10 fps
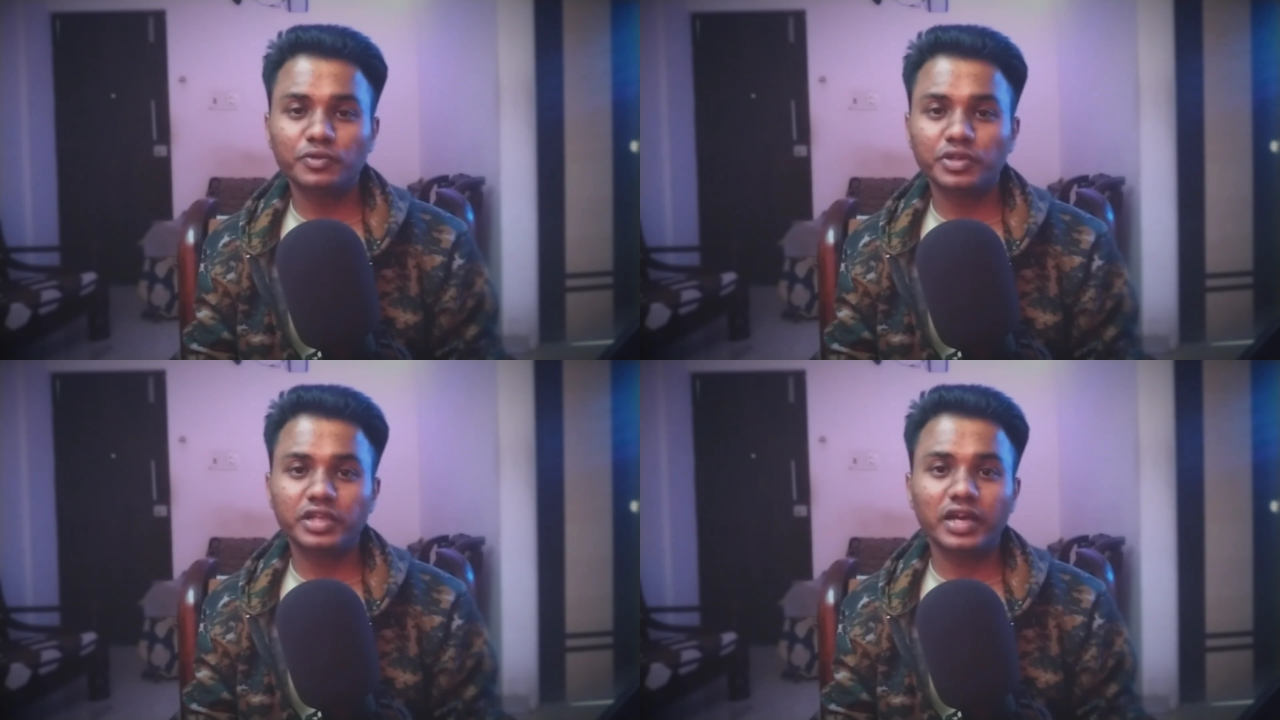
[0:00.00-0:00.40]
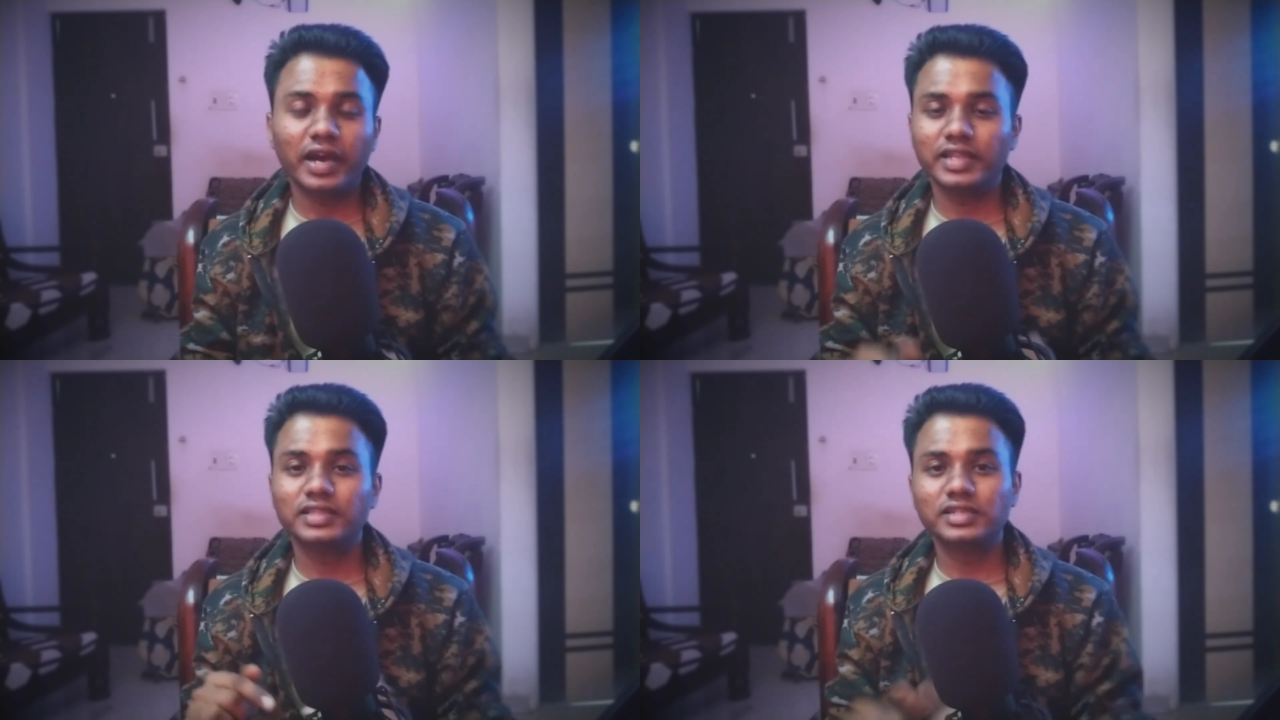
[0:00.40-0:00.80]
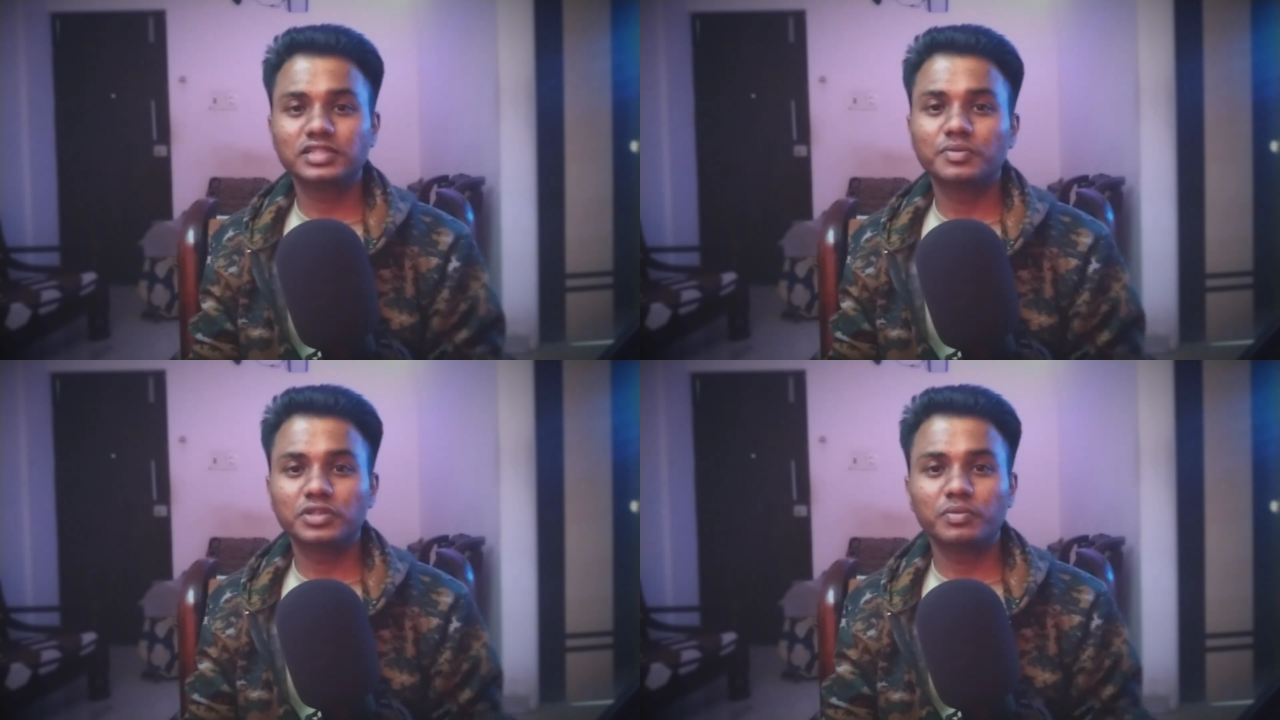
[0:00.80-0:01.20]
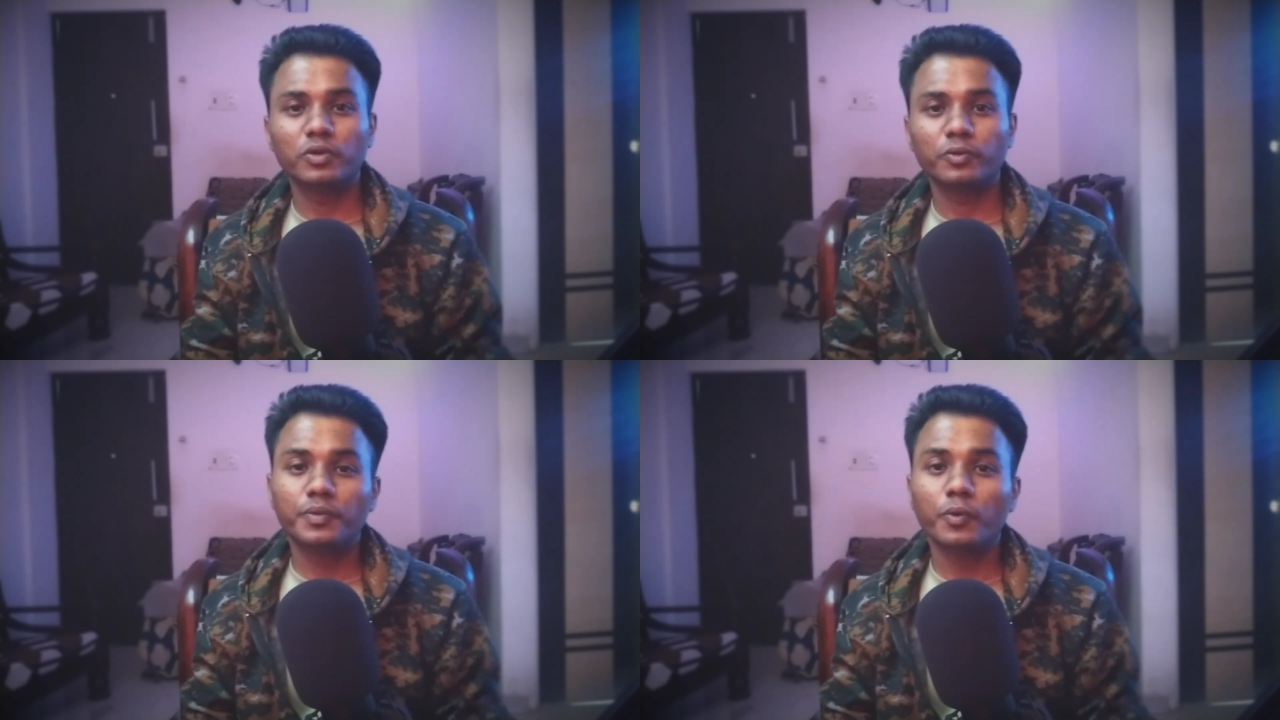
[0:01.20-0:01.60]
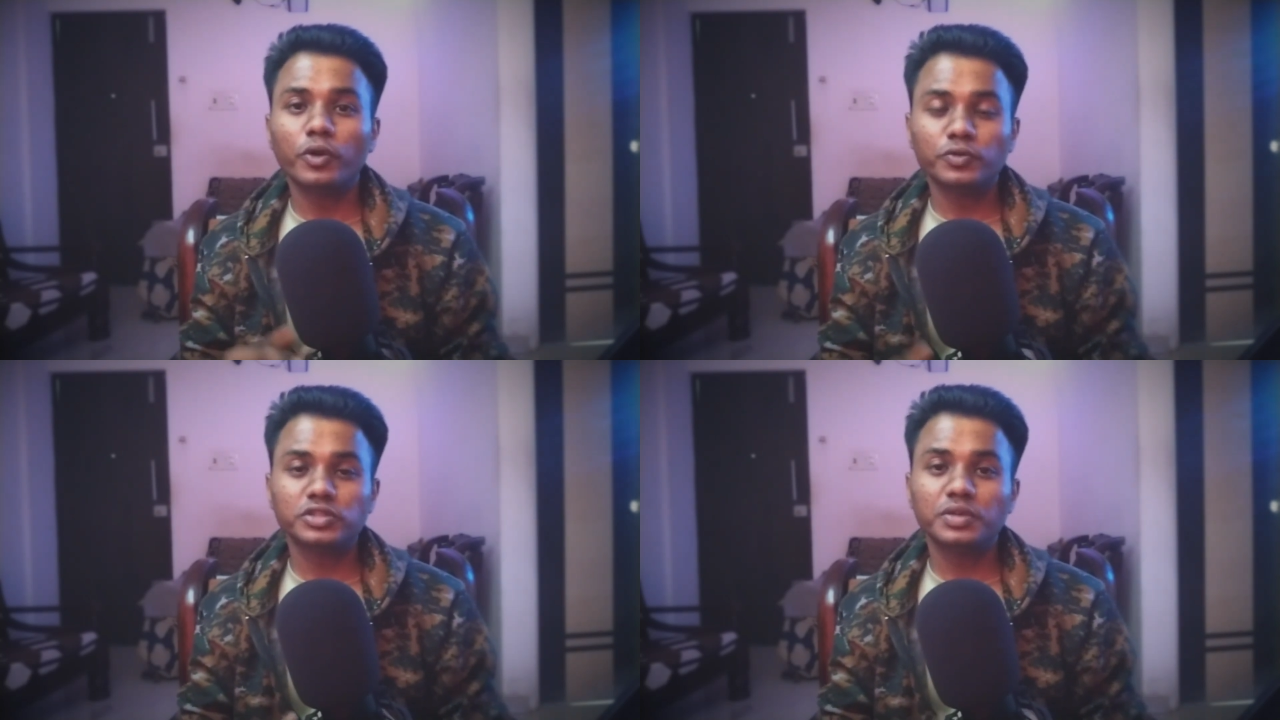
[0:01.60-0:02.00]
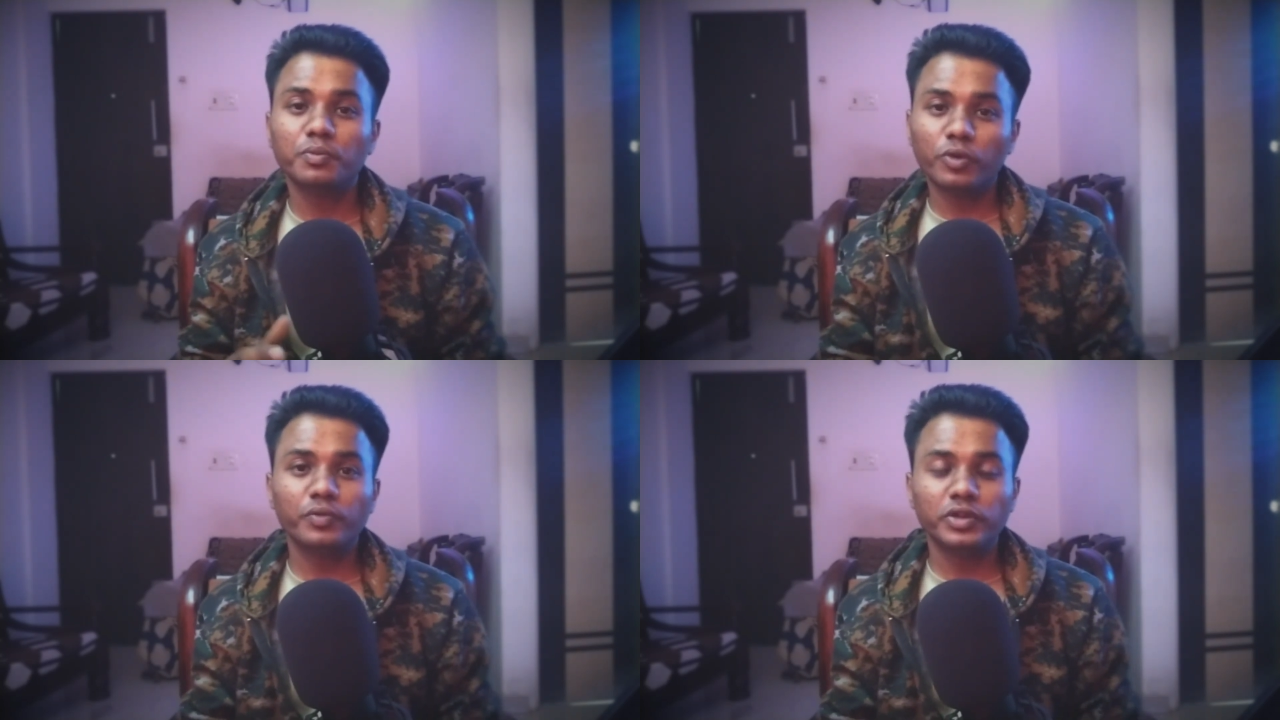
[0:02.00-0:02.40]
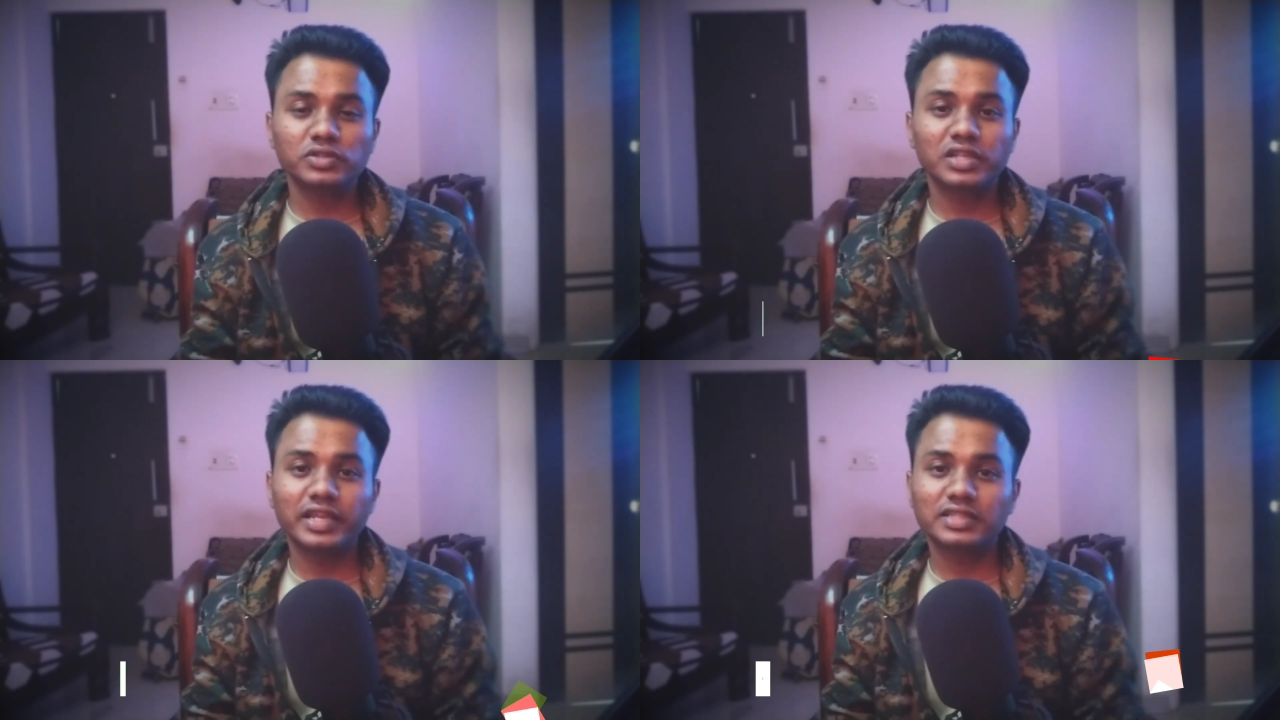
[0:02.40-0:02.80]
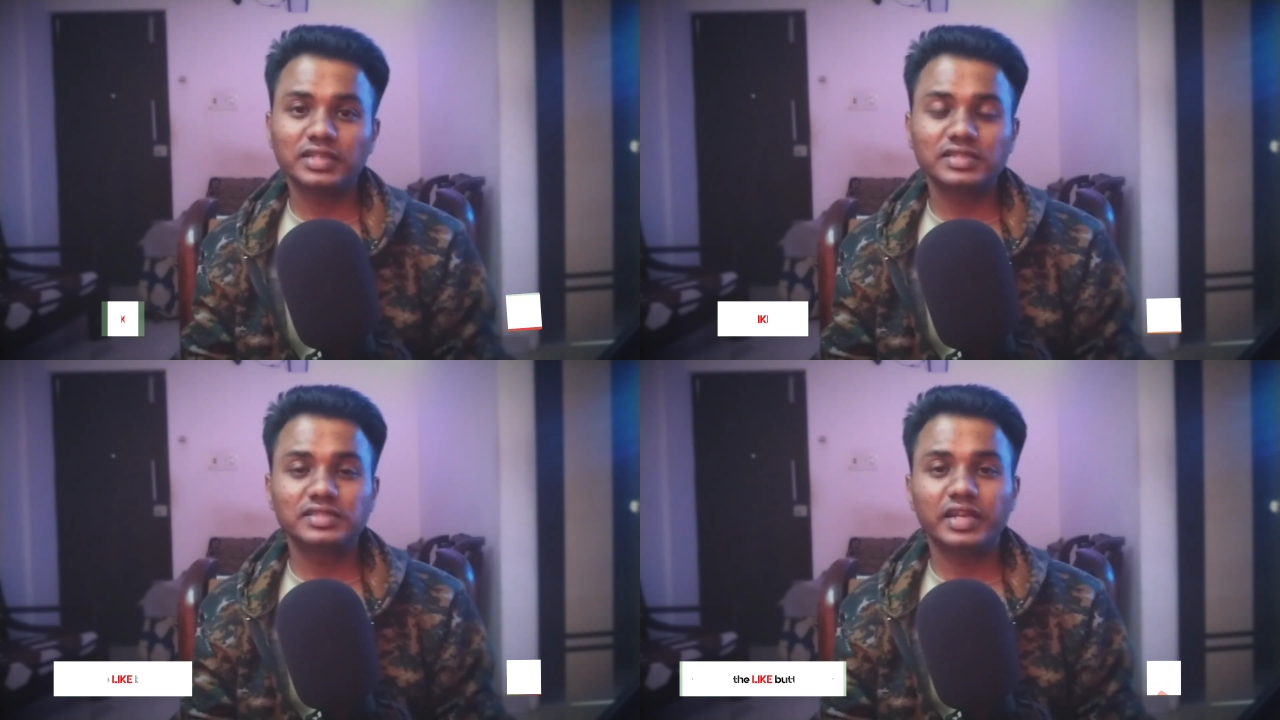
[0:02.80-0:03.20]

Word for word: that you need are in the description below. If you want to see more videos like this,